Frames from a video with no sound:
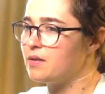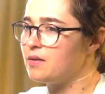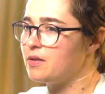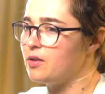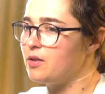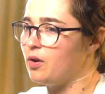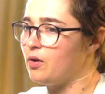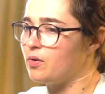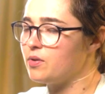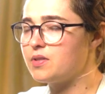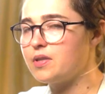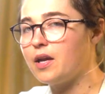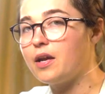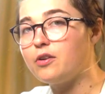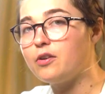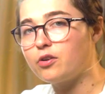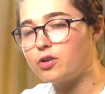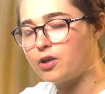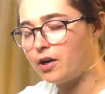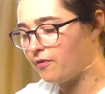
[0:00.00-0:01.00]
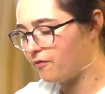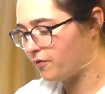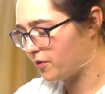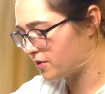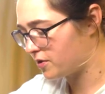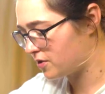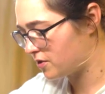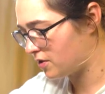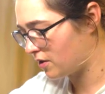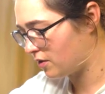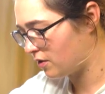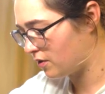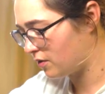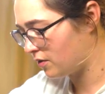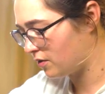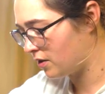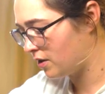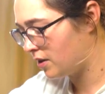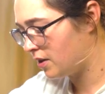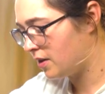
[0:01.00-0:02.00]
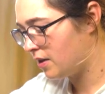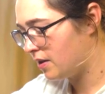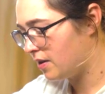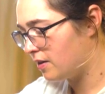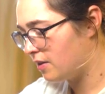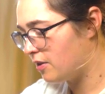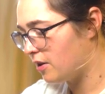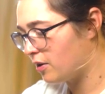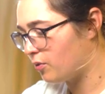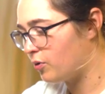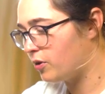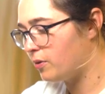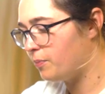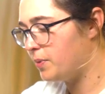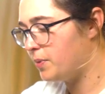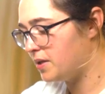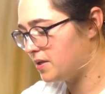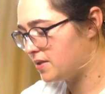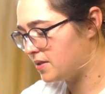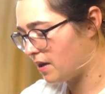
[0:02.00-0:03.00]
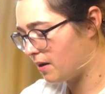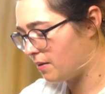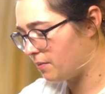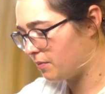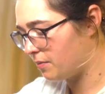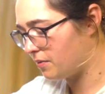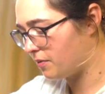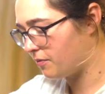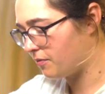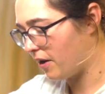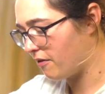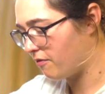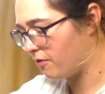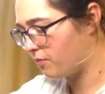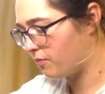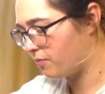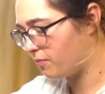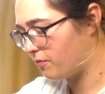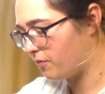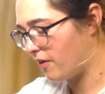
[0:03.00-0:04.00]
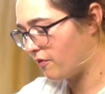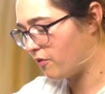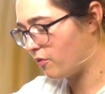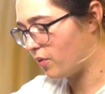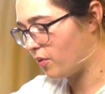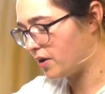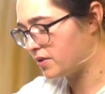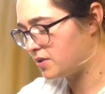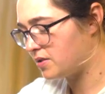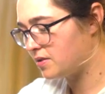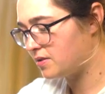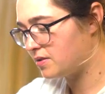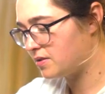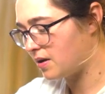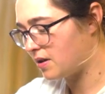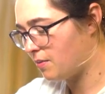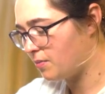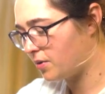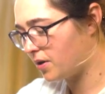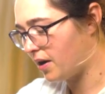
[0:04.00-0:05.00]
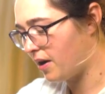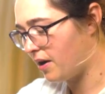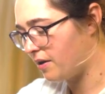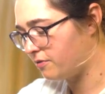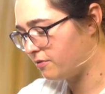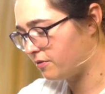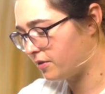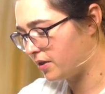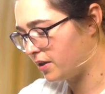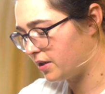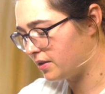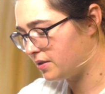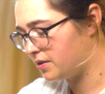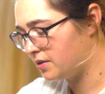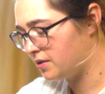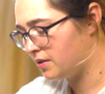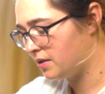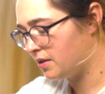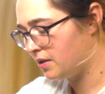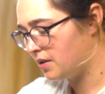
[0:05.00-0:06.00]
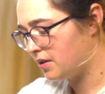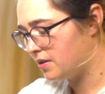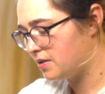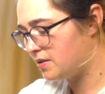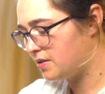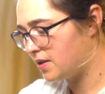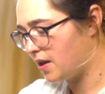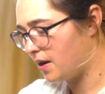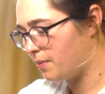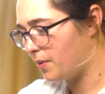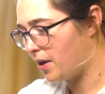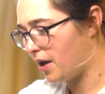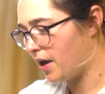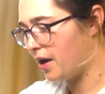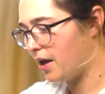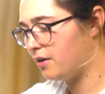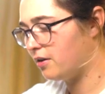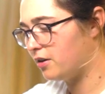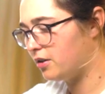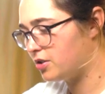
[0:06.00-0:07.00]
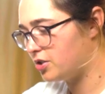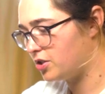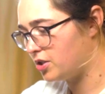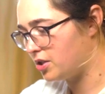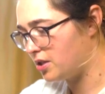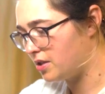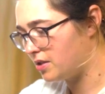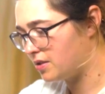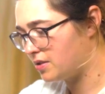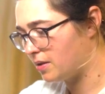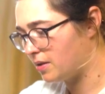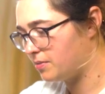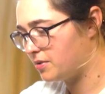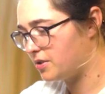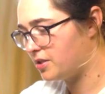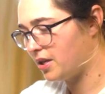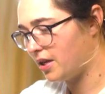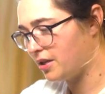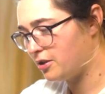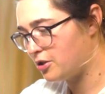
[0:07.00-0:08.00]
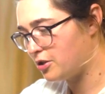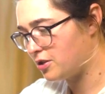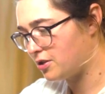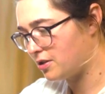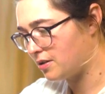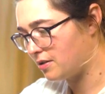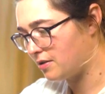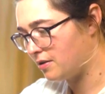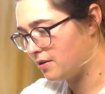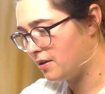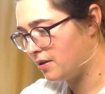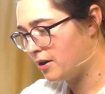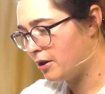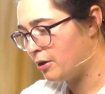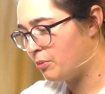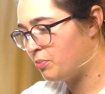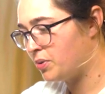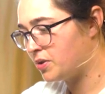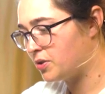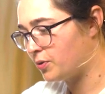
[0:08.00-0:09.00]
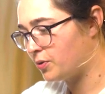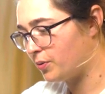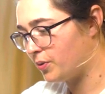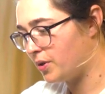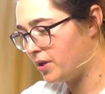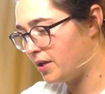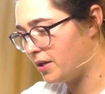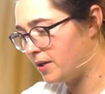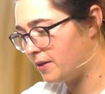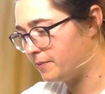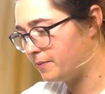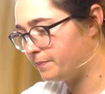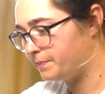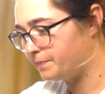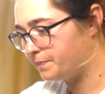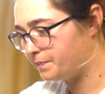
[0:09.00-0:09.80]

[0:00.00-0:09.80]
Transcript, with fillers: you know, stay in your comfort zone. There will be the Five of Wands, some conflict, some energy, some tension between